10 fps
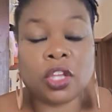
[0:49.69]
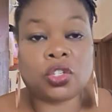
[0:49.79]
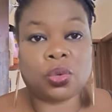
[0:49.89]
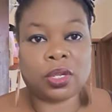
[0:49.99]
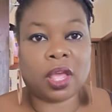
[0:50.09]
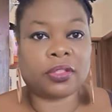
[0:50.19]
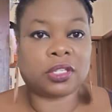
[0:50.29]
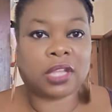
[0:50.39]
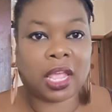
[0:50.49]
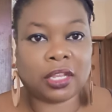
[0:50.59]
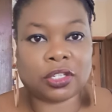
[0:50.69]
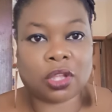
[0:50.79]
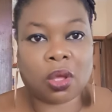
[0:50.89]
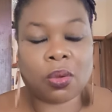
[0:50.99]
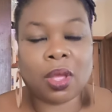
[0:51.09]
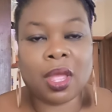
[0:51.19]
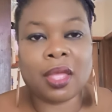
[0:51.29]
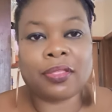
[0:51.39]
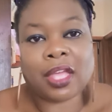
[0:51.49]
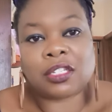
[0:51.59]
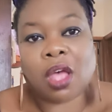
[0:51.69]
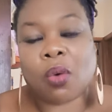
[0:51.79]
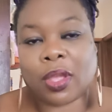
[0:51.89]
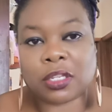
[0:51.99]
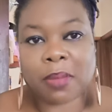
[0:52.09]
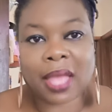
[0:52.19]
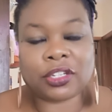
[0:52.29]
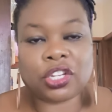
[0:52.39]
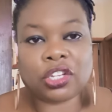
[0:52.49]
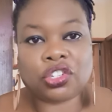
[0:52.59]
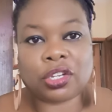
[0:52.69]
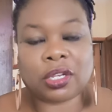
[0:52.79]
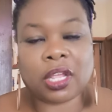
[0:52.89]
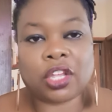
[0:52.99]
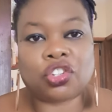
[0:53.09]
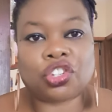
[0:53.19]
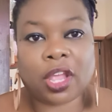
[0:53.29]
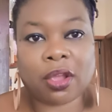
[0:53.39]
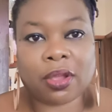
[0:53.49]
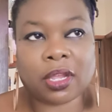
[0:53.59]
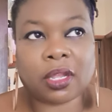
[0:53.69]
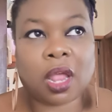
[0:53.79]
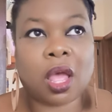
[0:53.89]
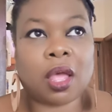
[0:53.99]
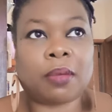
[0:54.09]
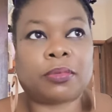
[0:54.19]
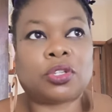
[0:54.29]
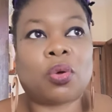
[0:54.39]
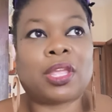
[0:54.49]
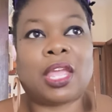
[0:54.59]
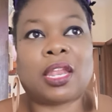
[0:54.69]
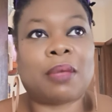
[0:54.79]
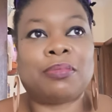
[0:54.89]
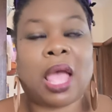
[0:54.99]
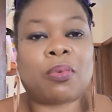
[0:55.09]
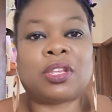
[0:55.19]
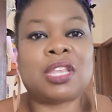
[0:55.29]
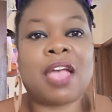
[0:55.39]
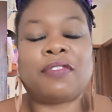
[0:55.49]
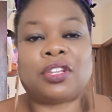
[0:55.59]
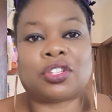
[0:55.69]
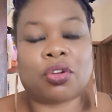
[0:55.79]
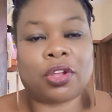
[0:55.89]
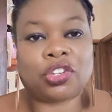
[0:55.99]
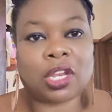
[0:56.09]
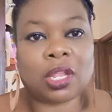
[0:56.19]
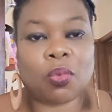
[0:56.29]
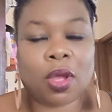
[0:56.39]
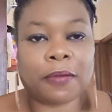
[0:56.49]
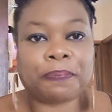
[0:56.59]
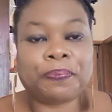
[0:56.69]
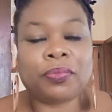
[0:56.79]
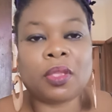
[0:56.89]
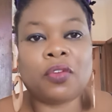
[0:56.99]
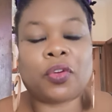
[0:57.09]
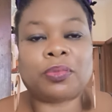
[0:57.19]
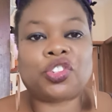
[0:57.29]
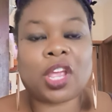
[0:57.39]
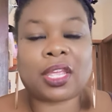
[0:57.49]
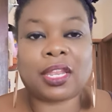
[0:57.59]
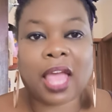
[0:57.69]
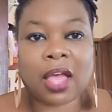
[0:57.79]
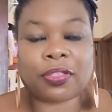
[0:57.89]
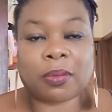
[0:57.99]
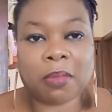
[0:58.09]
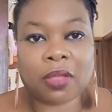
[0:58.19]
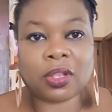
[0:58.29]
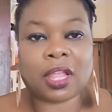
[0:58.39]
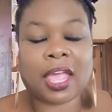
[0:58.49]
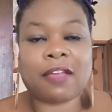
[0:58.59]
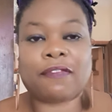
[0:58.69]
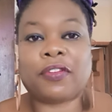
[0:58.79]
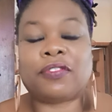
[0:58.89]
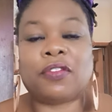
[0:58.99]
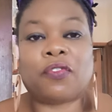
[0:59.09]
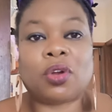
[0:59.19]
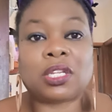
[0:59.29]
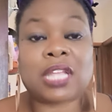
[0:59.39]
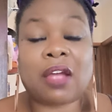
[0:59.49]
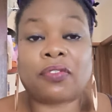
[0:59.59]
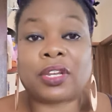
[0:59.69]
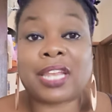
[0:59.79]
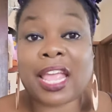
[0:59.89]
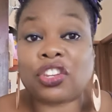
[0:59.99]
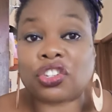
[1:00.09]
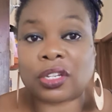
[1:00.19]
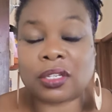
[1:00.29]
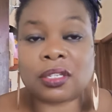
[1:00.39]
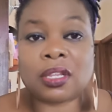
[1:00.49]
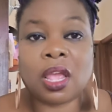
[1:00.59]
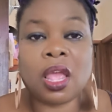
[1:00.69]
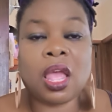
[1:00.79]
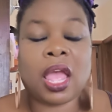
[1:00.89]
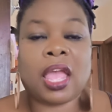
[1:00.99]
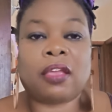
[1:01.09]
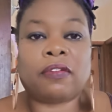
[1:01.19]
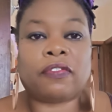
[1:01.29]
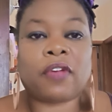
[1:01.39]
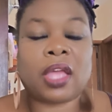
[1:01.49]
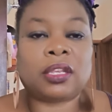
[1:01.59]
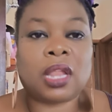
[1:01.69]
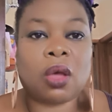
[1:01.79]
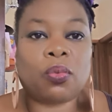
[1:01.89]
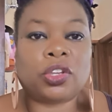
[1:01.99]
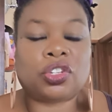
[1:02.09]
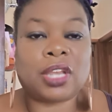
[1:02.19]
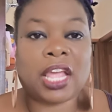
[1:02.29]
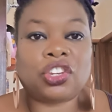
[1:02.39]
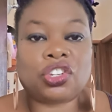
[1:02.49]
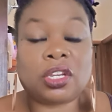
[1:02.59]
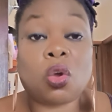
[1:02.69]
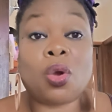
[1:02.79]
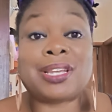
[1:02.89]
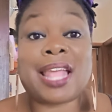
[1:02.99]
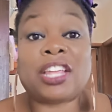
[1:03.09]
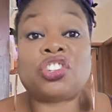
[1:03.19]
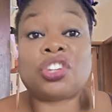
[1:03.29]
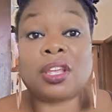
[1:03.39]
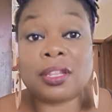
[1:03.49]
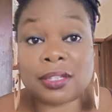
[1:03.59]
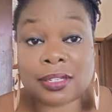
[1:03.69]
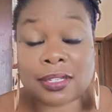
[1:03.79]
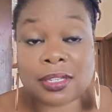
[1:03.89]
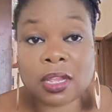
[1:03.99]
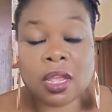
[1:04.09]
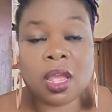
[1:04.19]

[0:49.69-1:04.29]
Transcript: to another state. So that's always my intention in sharing. So again, I would never discourage anyone from checking out the Motherland 54 Sovereign Nations and finding out which nation or nations